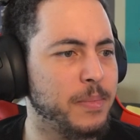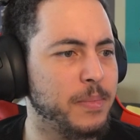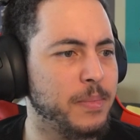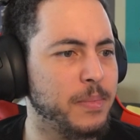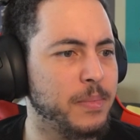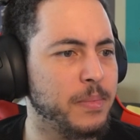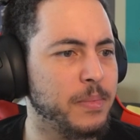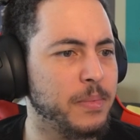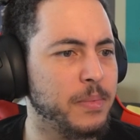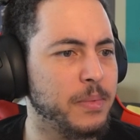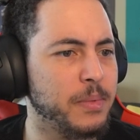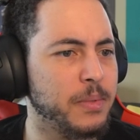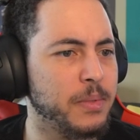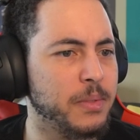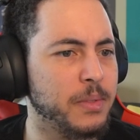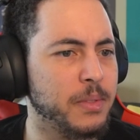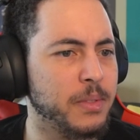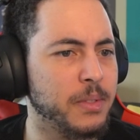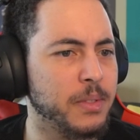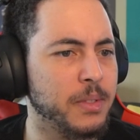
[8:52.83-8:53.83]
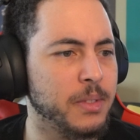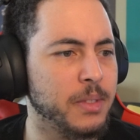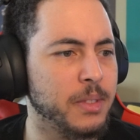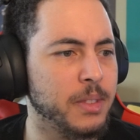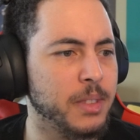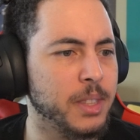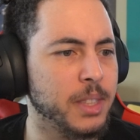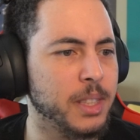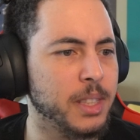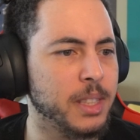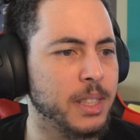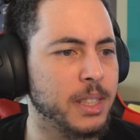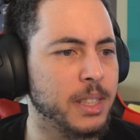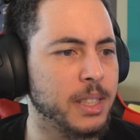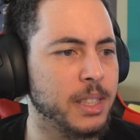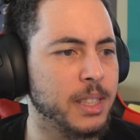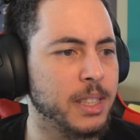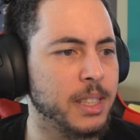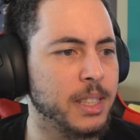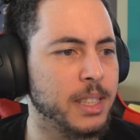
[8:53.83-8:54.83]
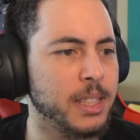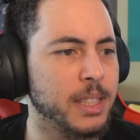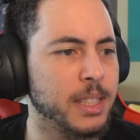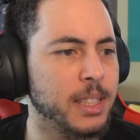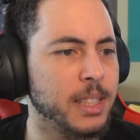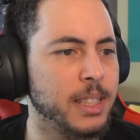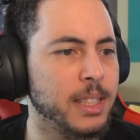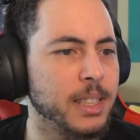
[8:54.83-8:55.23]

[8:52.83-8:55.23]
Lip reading: [no speech]